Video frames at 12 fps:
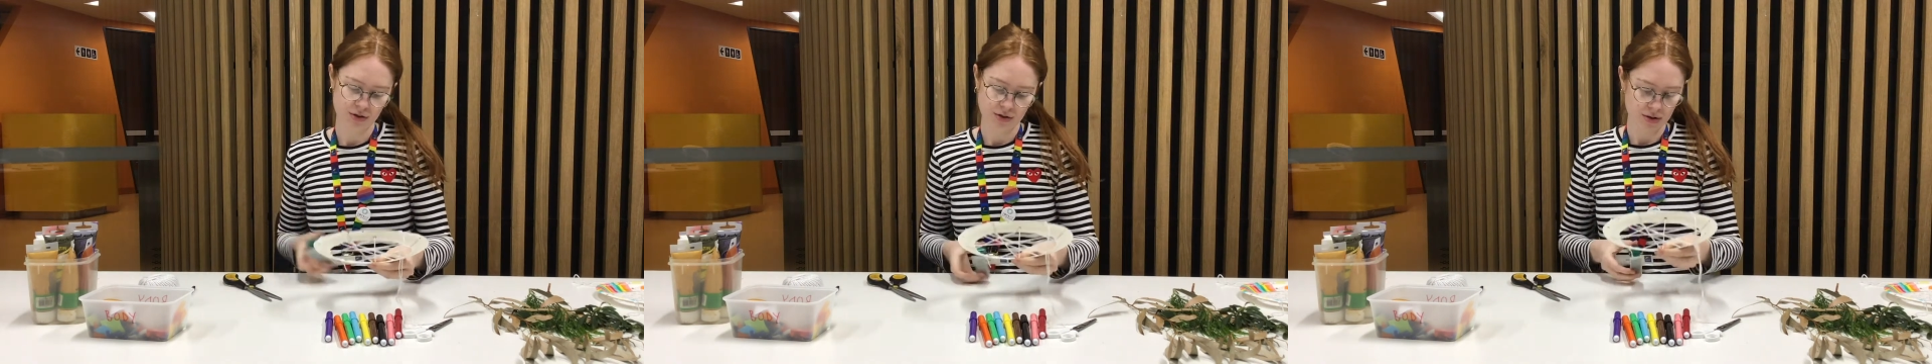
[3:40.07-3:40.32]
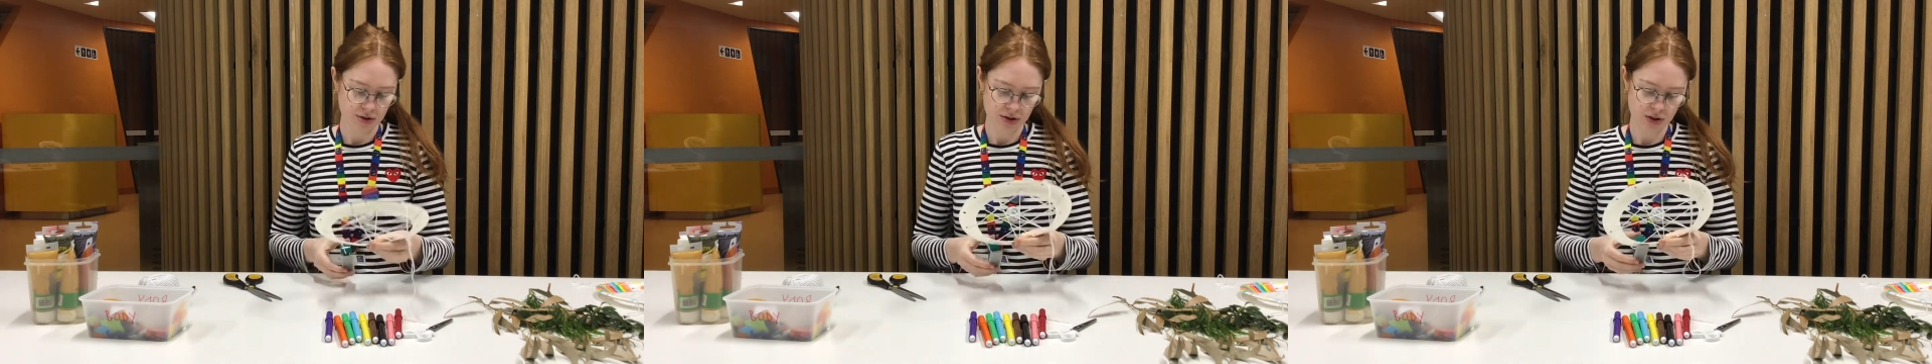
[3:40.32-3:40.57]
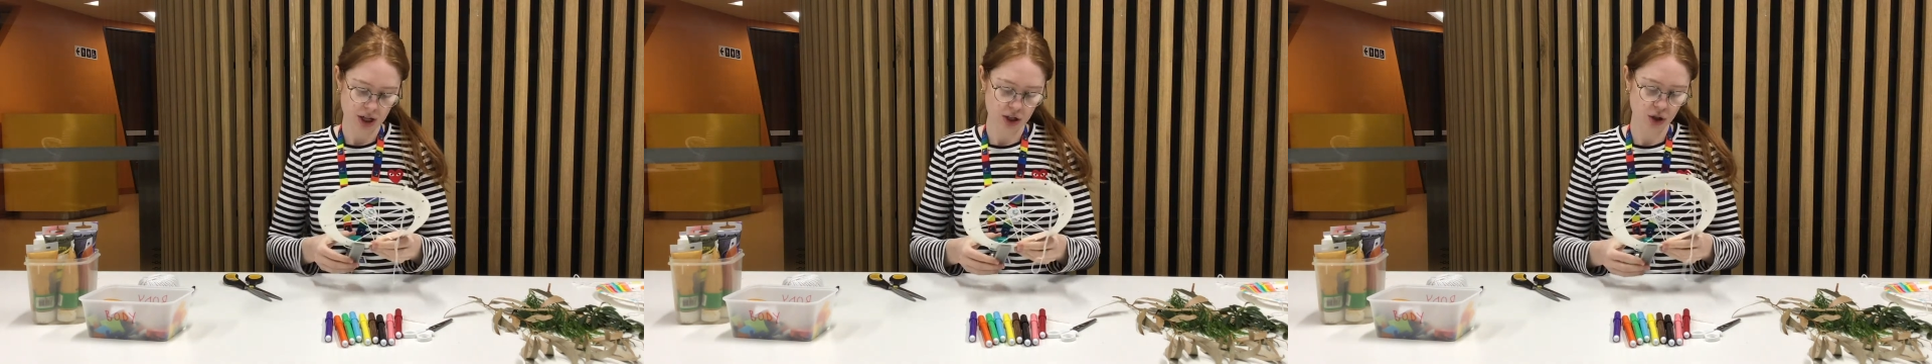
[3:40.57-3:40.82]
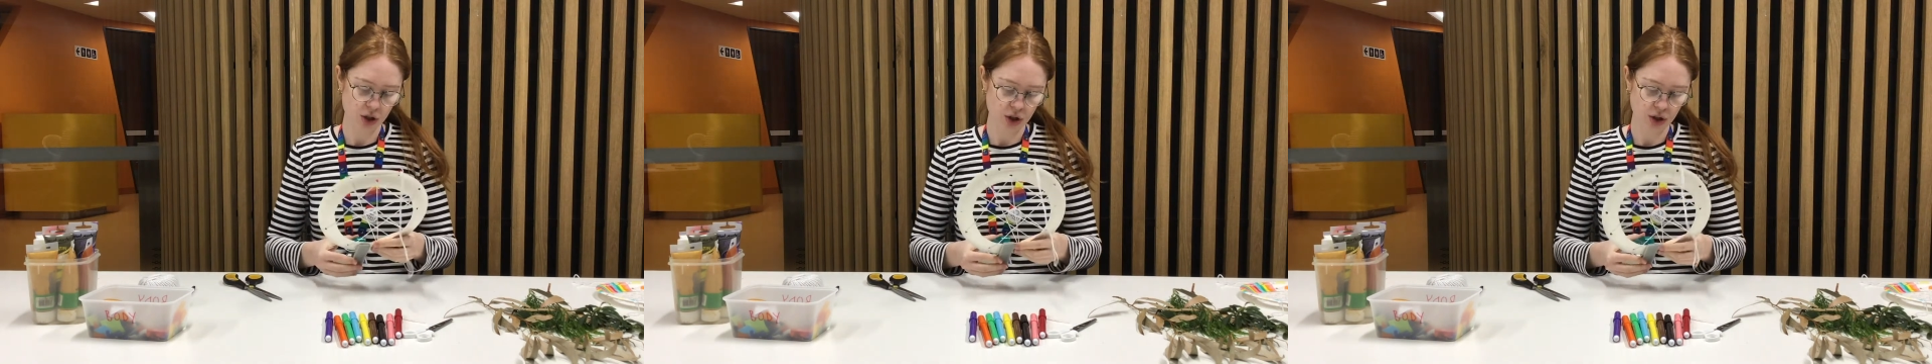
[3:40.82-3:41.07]
I think
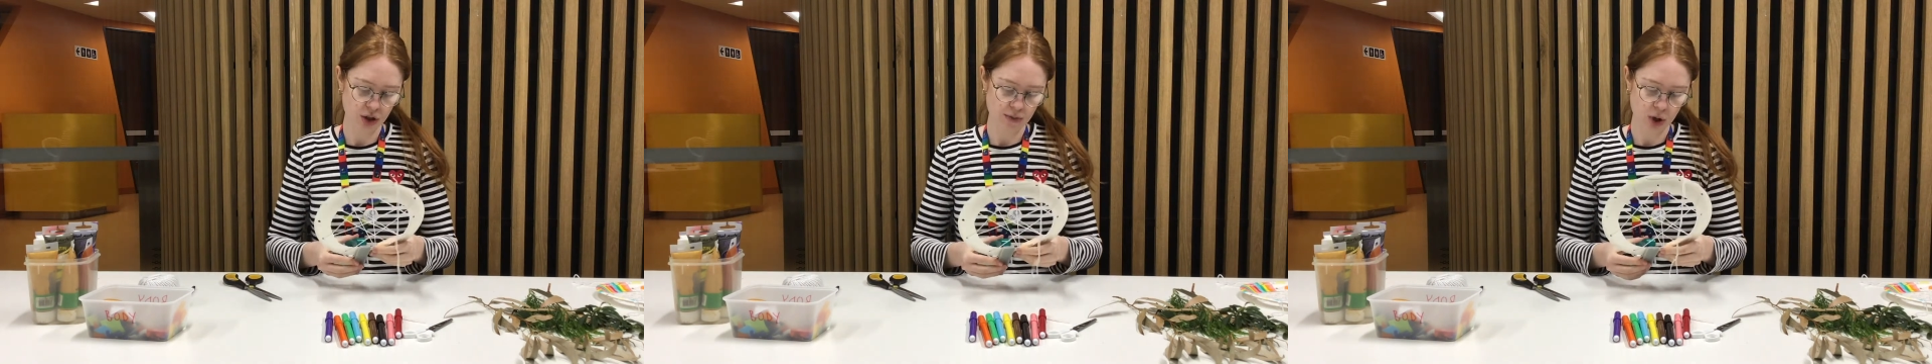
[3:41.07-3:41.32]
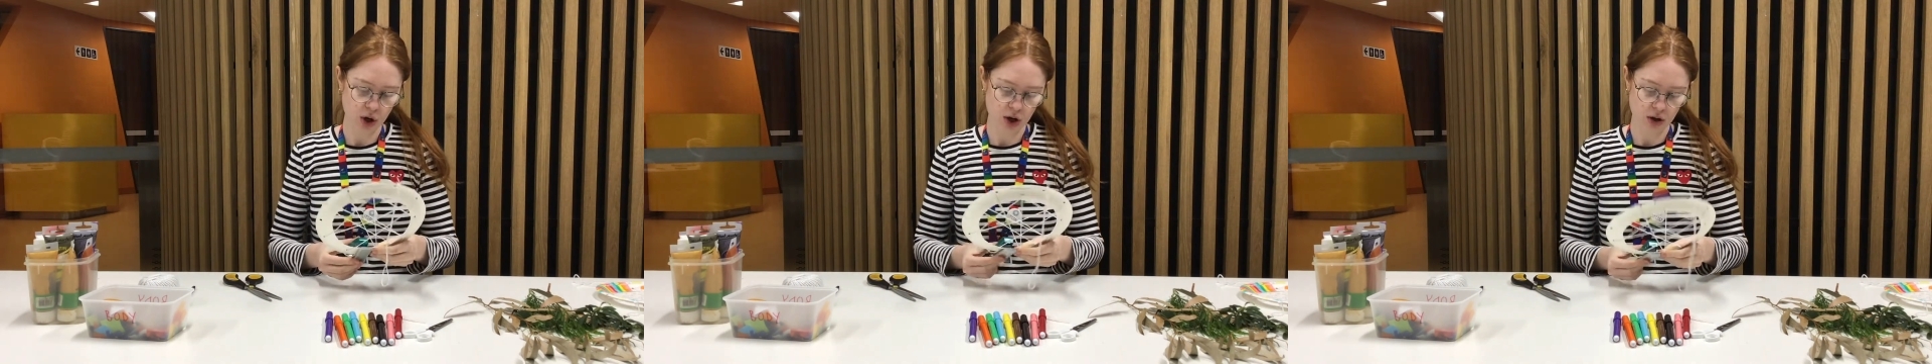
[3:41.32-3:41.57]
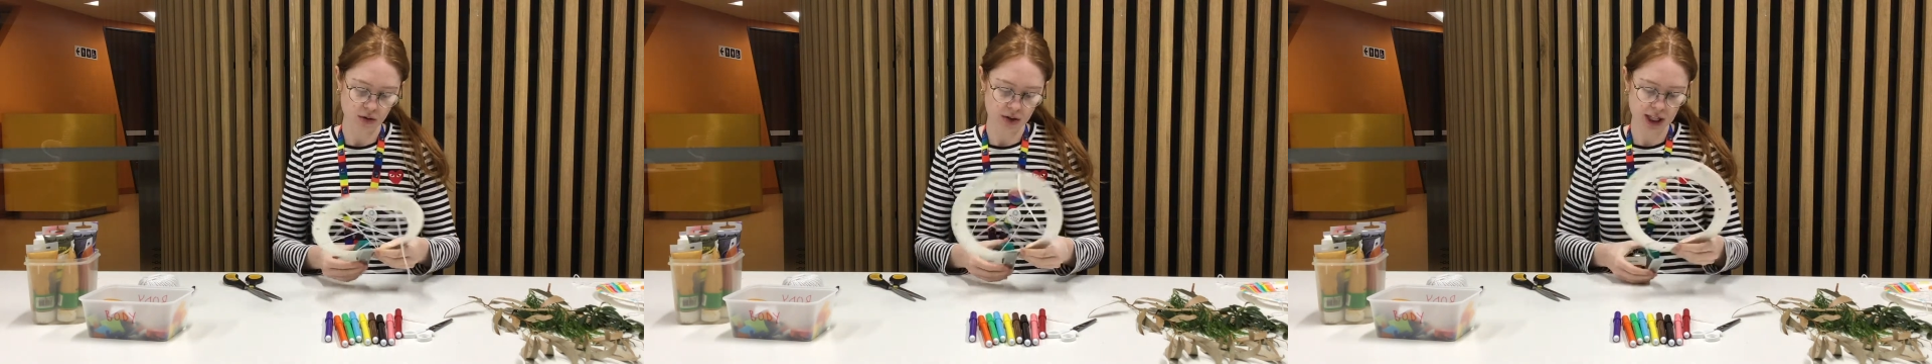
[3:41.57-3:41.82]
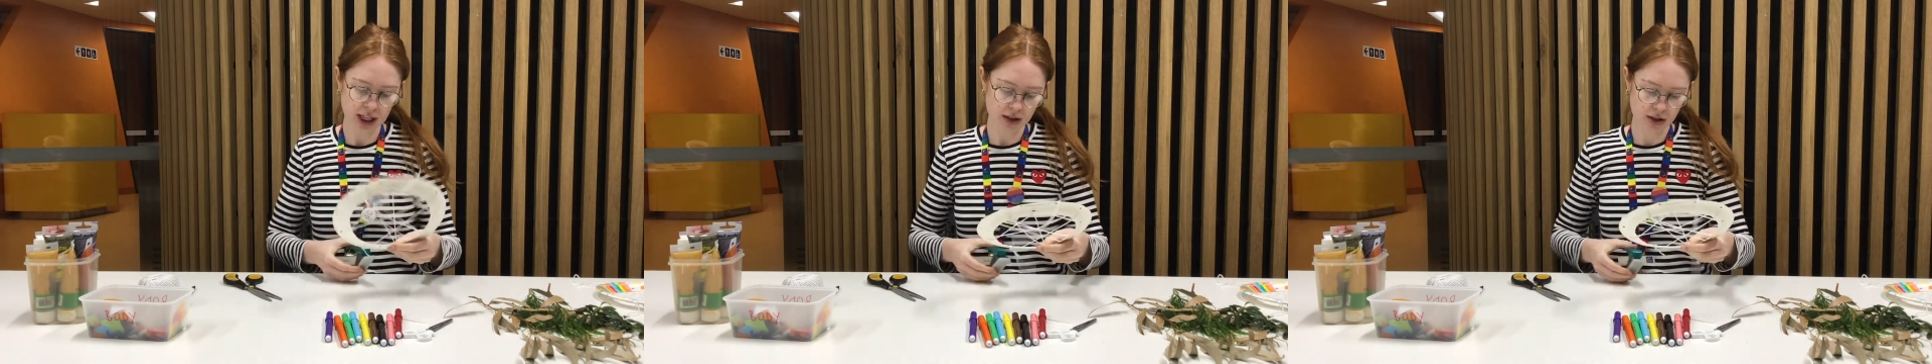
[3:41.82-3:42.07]
2 more holes
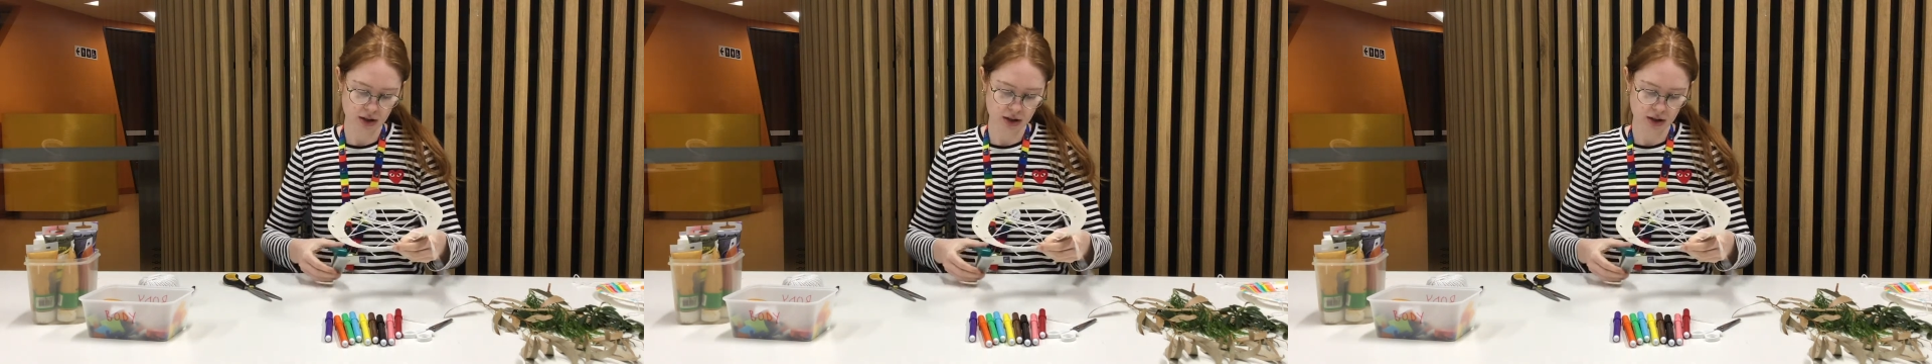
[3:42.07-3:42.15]
in.